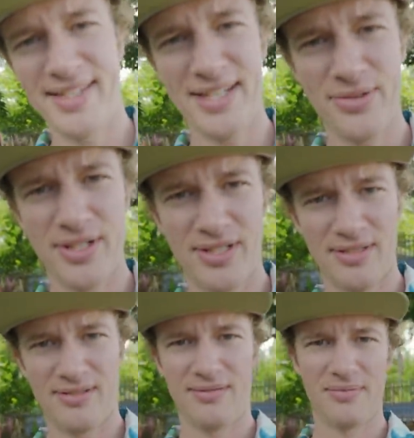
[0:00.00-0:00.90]

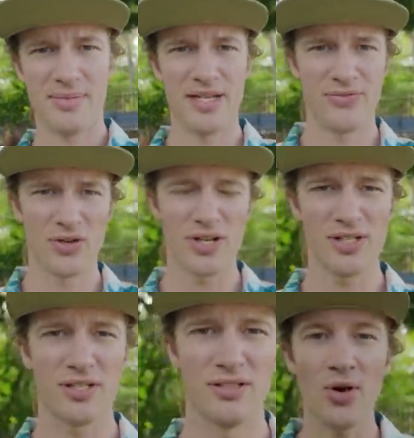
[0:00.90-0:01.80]
Anyways, am I in
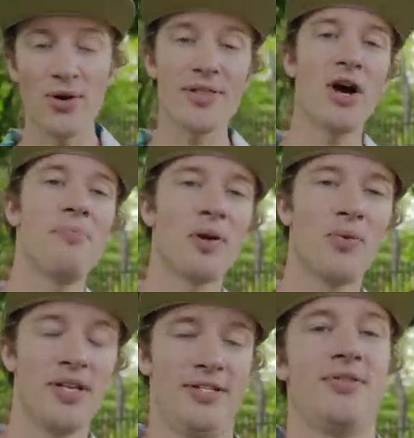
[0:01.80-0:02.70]
focus? All right, the humpback
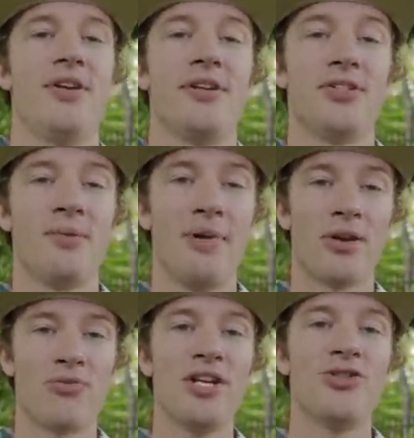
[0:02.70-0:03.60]
whales. There's a
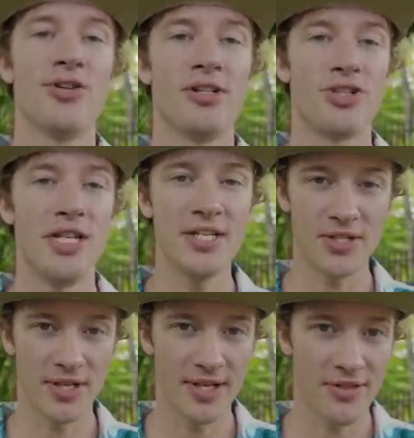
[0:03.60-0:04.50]
migrational
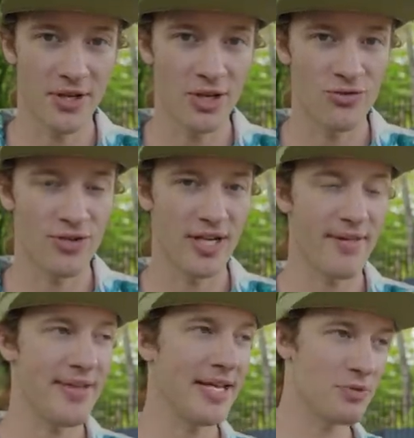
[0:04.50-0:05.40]
season in the country.
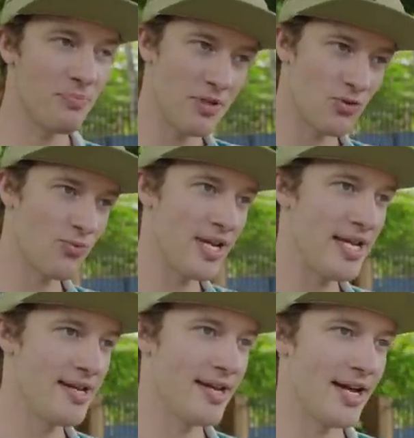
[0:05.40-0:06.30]
I think it's
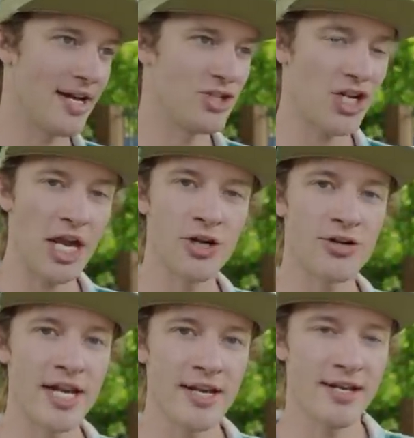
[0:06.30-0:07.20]
between uh,
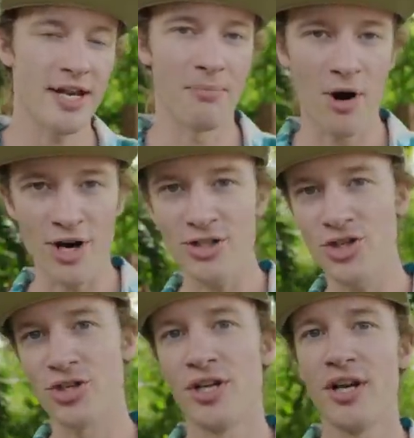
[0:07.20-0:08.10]
January and
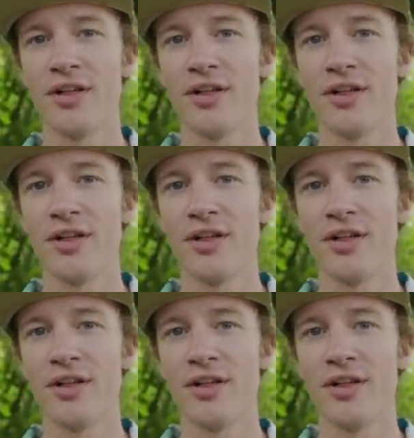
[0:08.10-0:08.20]
March.